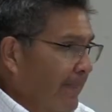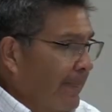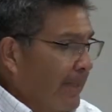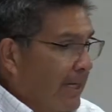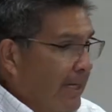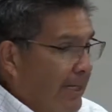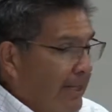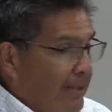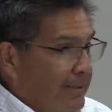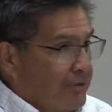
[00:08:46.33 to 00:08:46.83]

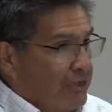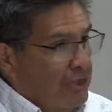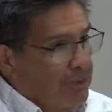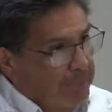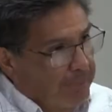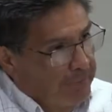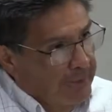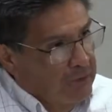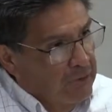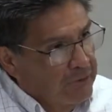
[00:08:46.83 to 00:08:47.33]
uh, to
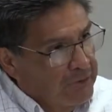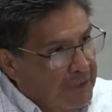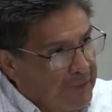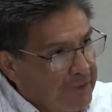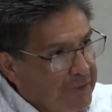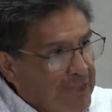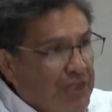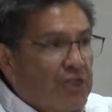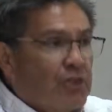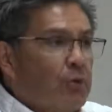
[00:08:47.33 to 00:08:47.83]
build
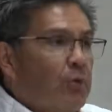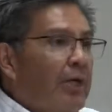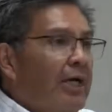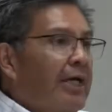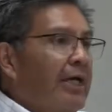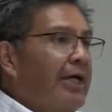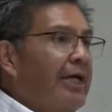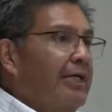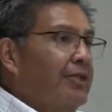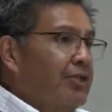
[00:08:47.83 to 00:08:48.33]
it this
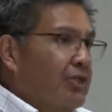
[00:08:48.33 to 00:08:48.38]
way,